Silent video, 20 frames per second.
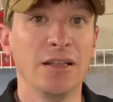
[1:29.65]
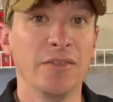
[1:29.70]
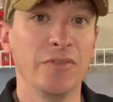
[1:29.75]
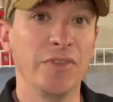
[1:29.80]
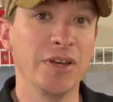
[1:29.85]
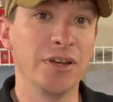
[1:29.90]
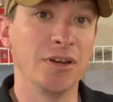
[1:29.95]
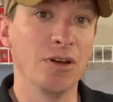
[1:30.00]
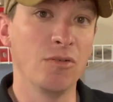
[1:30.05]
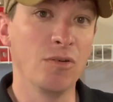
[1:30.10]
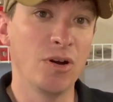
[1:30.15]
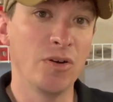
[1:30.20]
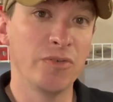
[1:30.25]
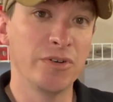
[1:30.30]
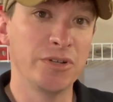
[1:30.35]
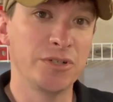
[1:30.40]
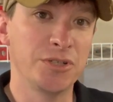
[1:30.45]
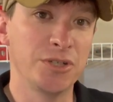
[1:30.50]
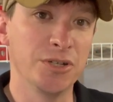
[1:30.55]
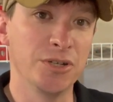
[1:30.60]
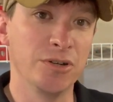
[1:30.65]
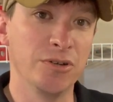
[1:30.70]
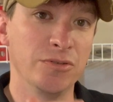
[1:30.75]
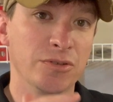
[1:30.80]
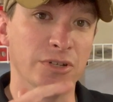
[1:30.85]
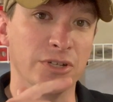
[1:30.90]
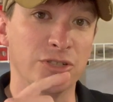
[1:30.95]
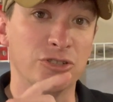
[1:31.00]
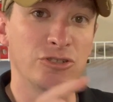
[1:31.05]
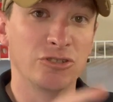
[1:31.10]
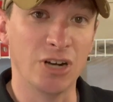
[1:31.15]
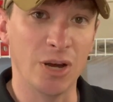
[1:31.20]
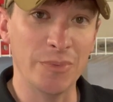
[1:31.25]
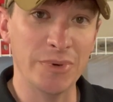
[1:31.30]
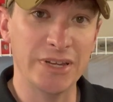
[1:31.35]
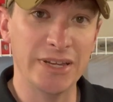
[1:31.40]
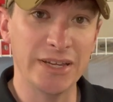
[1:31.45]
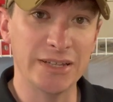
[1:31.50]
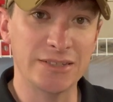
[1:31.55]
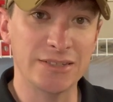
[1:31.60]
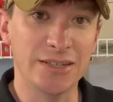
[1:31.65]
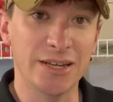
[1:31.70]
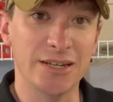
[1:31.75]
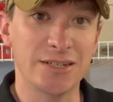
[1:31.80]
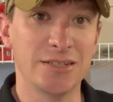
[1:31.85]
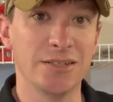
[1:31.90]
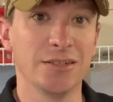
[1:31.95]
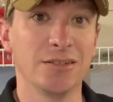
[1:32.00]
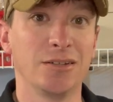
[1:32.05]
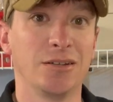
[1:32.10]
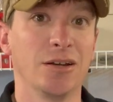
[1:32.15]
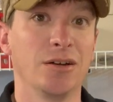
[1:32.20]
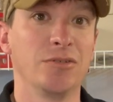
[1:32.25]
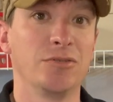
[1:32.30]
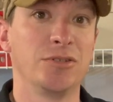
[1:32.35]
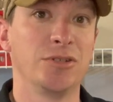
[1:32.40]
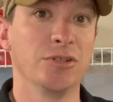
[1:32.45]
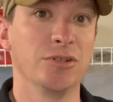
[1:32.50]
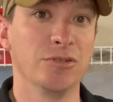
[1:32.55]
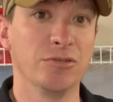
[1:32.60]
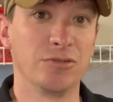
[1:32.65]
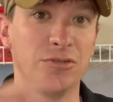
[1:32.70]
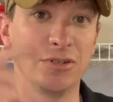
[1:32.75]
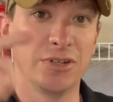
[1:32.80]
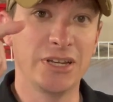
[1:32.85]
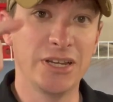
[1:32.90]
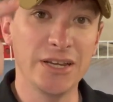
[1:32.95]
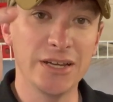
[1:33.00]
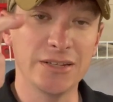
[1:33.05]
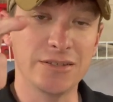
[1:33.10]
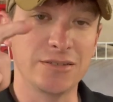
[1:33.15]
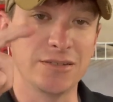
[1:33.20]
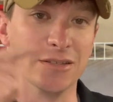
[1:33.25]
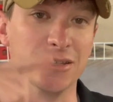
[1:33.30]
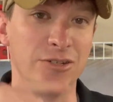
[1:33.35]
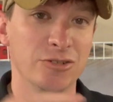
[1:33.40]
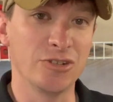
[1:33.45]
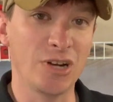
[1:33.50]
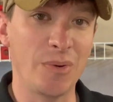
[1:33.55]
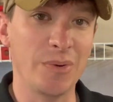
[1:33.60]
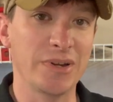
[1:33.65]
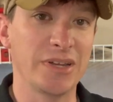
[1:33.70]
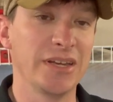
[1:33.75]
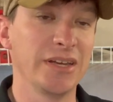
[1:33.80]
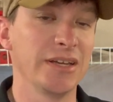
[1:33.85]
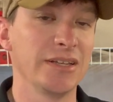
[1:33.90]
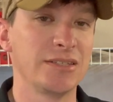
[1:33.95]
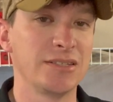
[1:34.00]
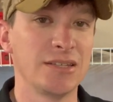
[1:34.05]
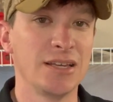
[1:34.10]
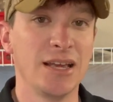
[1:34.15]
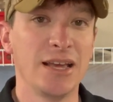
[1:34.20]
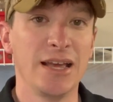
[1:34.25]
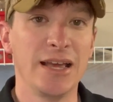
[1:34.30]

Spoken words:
then go over to the trauma kit section, go to kits and then trauma kits,